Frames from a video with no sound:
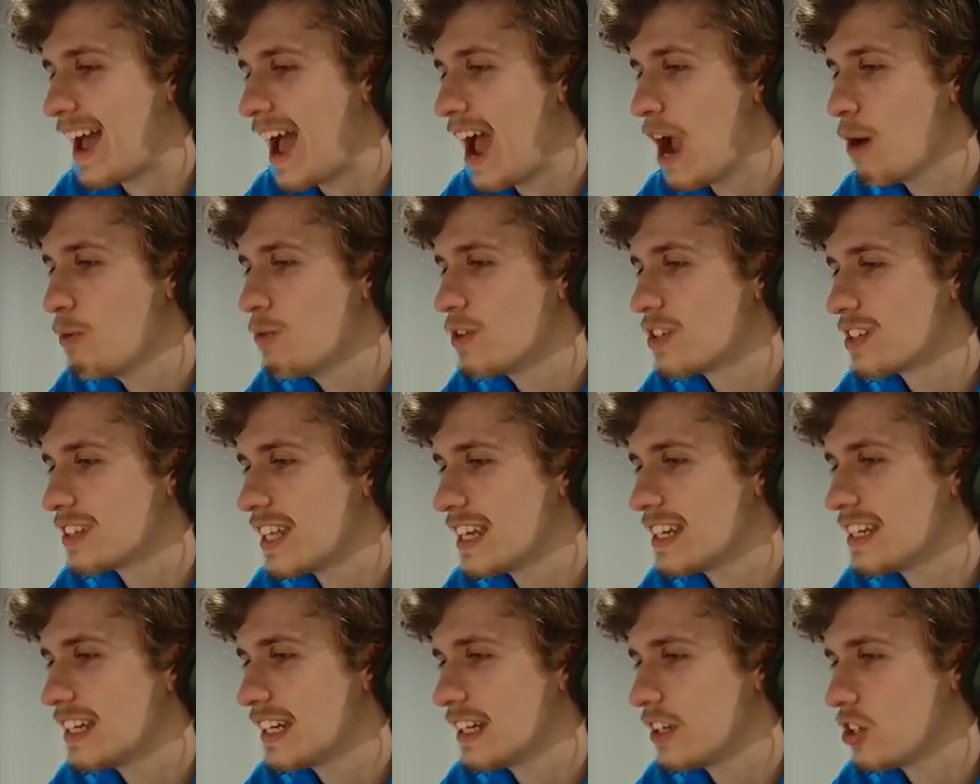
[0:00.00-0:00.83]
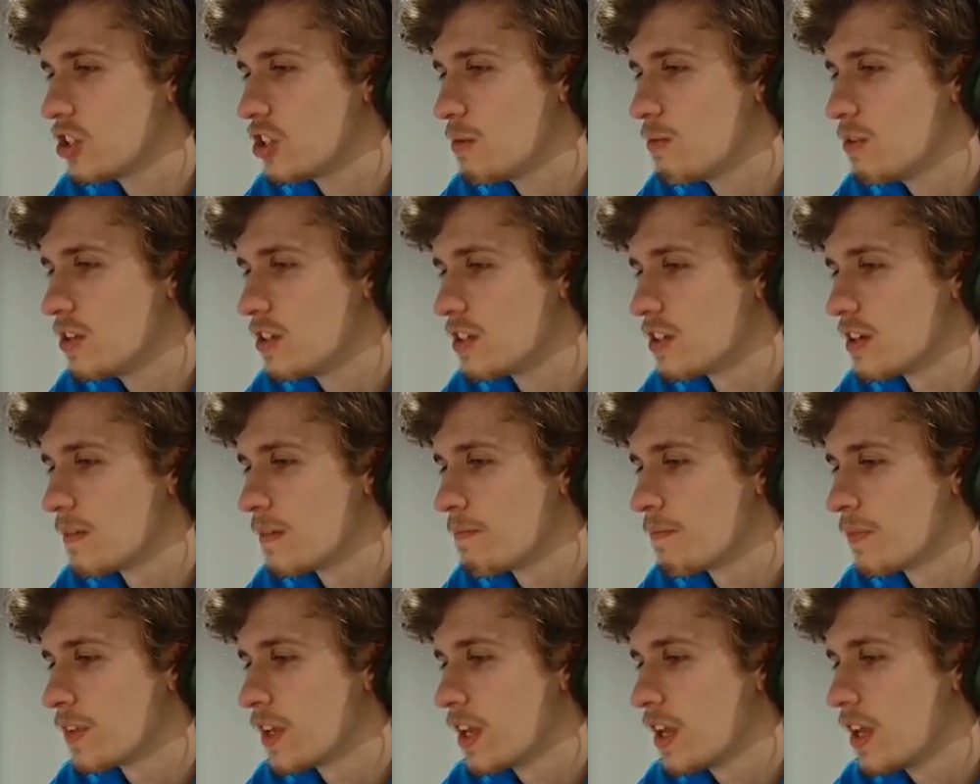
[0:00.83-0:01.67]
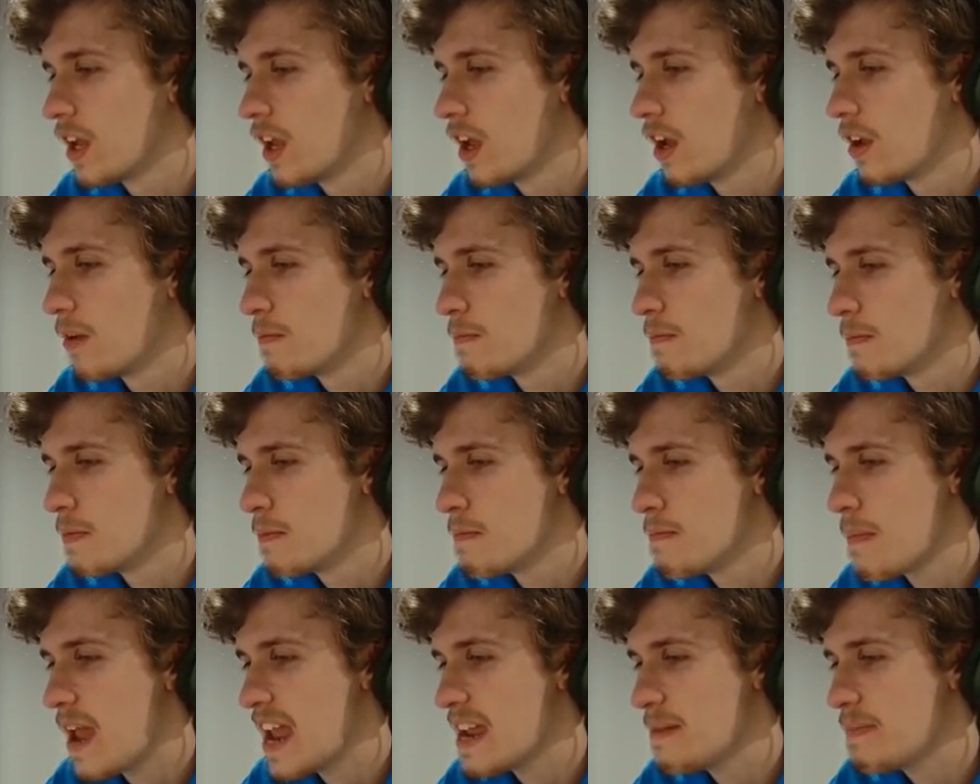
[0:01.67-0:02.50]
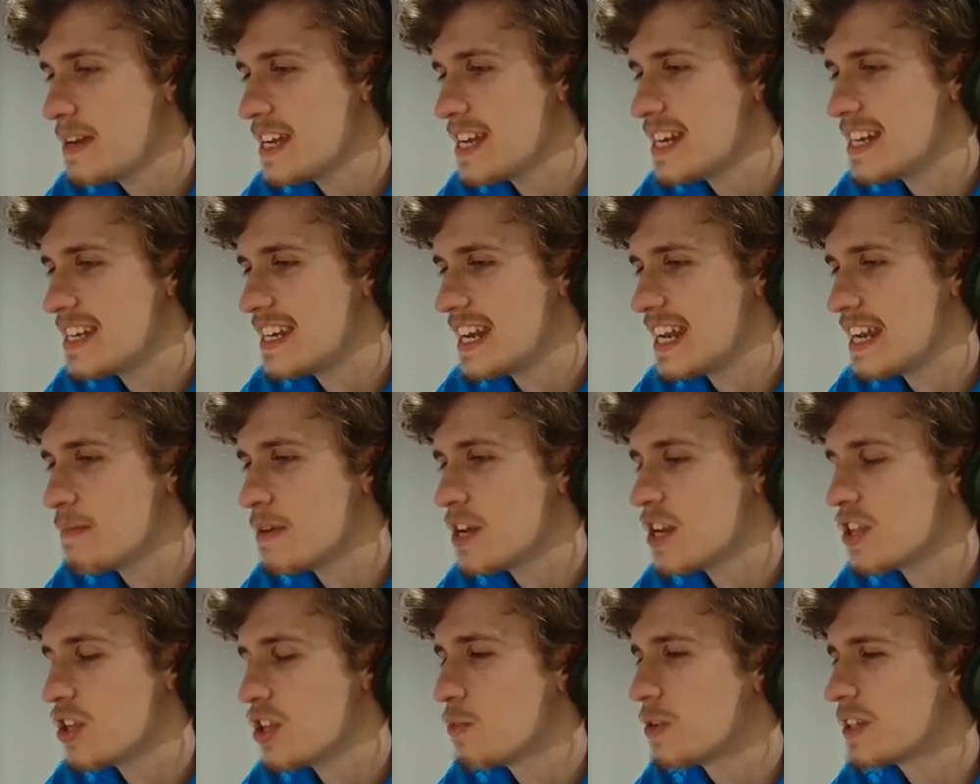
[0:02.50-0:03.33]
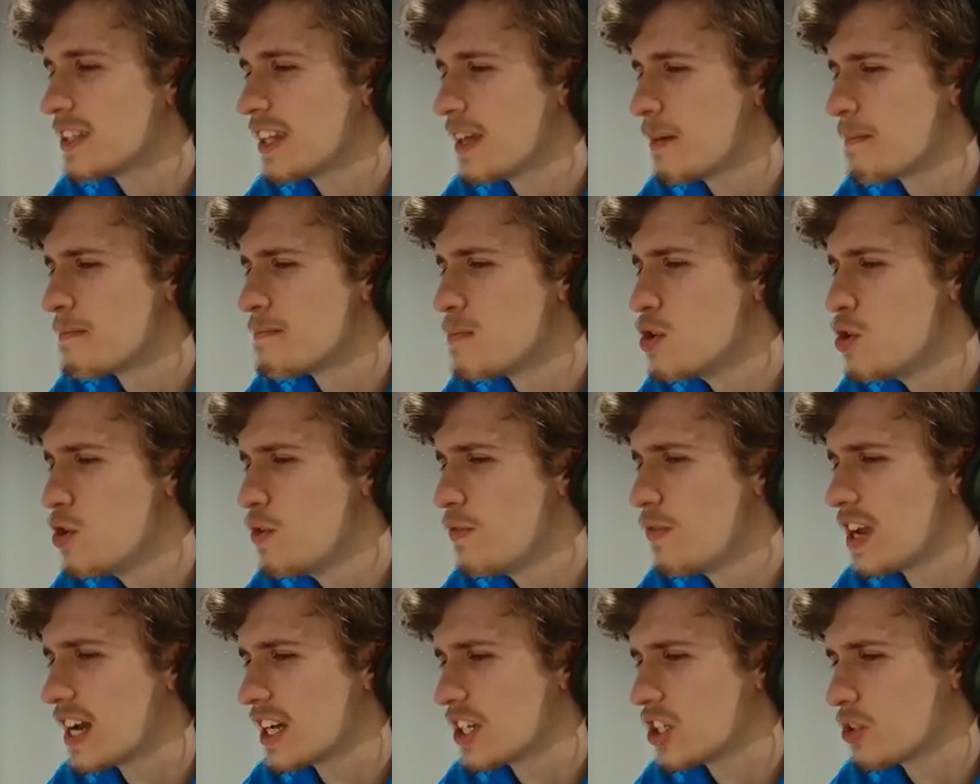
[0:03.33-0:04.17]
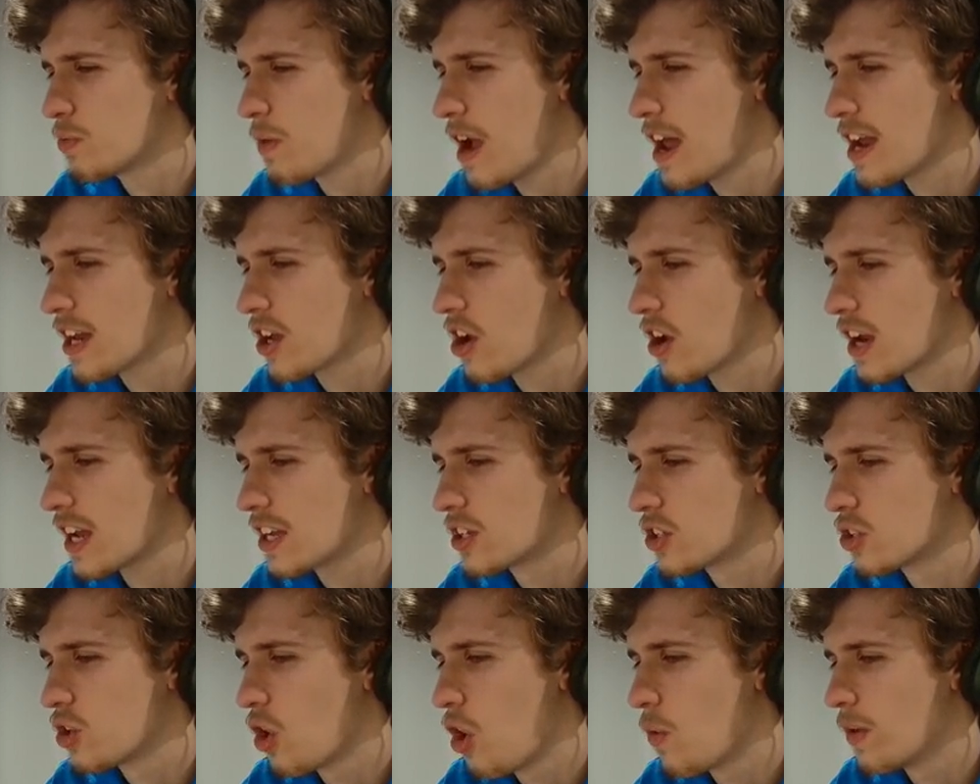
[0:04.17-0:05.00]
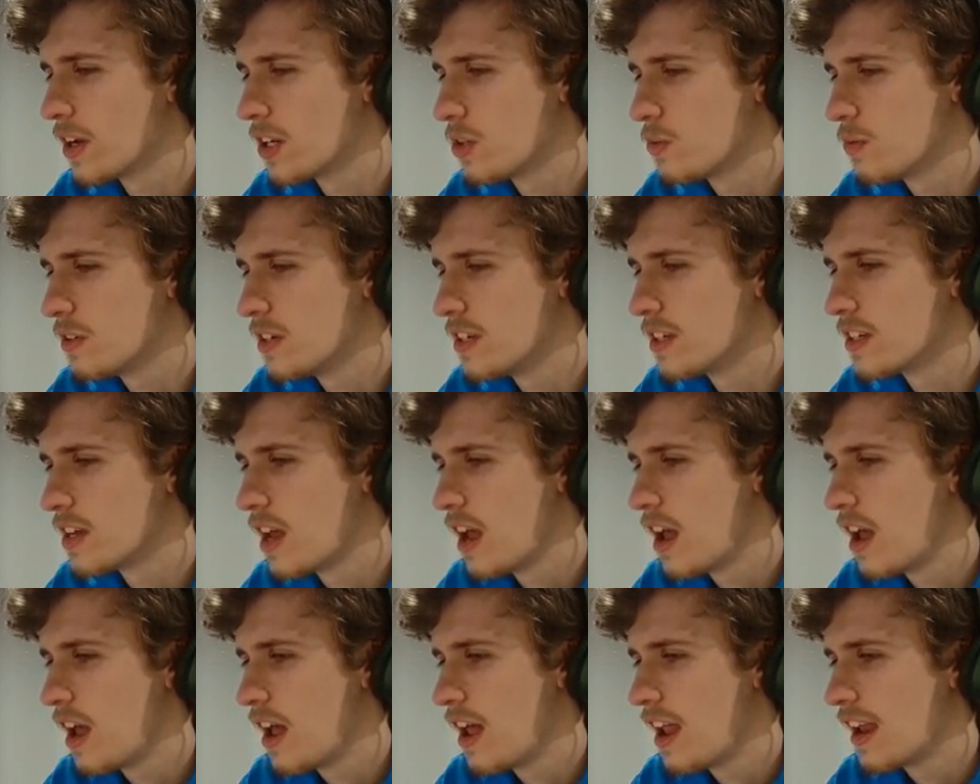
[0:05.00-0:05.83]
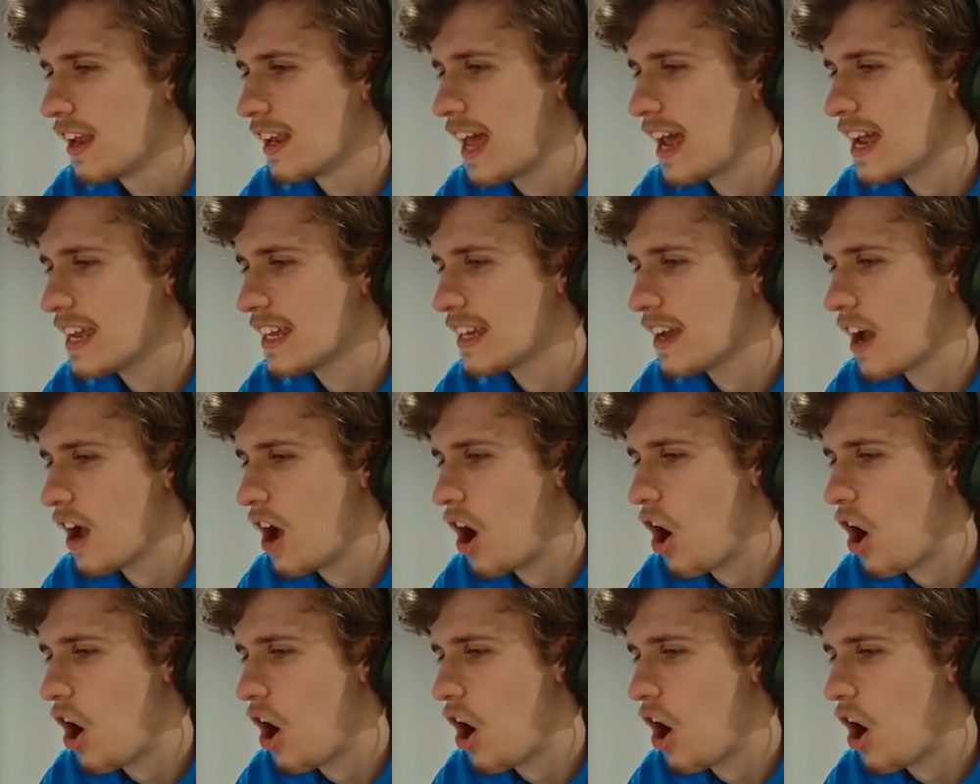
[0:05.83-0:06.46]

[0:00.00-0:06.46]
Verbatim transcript: I was thinking she was maybe a demon. There was that movie, I swear to God, I saw, which was like a